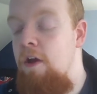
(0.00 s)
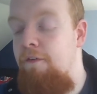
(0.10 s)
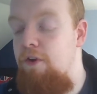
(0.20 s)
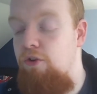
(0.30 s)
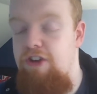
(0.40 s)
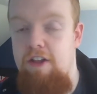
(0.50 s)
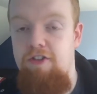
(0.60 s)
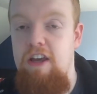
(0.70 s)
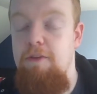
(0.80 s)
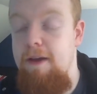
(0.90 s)
for your jet
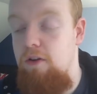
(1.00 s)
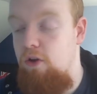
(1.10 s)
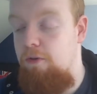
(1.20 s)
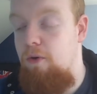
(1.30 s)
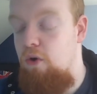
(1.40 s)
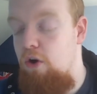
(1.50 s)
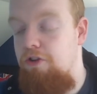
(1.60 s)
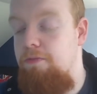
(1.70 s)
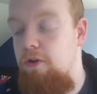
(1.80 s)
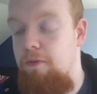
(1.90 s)
ski, make it look more
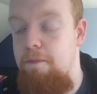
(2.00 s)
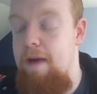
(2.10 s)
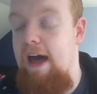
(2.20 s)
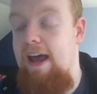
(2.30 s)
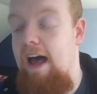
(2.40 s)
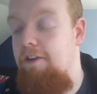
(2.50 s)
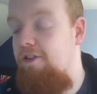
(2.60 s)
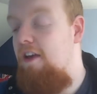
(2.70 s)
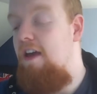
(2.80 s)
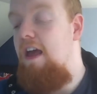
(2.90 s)
awesome, look more
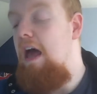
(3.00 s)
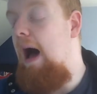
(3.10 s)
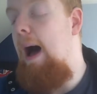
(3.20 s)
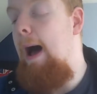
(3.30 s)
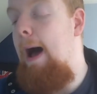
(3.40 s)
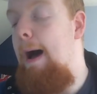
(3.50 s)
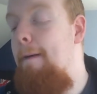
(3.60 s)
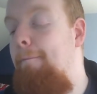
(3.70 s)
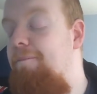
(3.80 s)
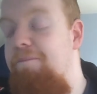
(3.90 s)
badass.
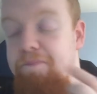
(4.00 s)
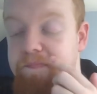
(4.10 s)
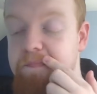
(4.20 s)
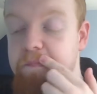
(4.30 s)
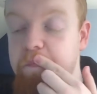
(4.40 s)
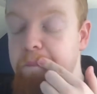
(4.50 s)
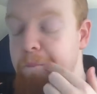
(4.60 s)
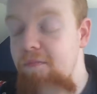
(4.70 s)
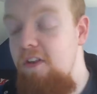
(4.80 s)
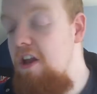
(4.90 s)
Um,
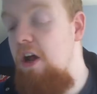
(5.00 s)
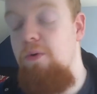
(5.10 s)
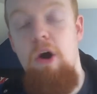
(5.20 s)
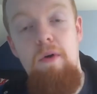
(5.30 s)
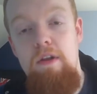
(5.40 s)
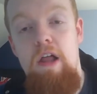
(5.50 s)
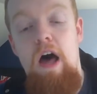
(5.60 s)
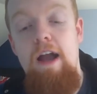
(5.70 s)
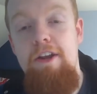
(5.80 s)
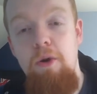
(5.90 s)
you know, go
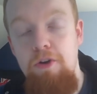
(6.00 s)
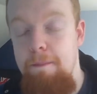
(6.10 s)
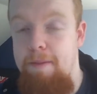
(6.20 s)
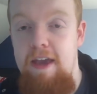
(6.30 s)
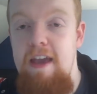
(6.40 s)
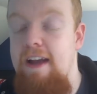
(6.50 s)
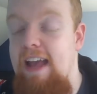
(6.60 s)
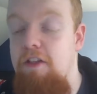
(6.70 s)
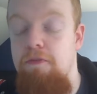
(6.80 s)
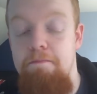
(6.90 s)
online, you know, compete
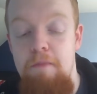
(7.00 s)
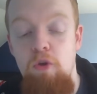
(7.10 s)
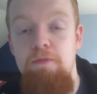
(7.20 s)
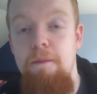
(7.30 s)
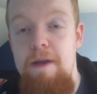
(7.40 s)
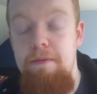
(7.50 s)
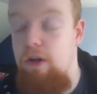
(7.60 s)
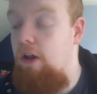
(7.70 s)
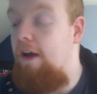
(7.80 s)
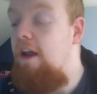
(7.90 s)
against multiple people
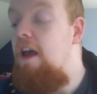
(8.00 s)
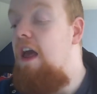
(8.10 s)
online,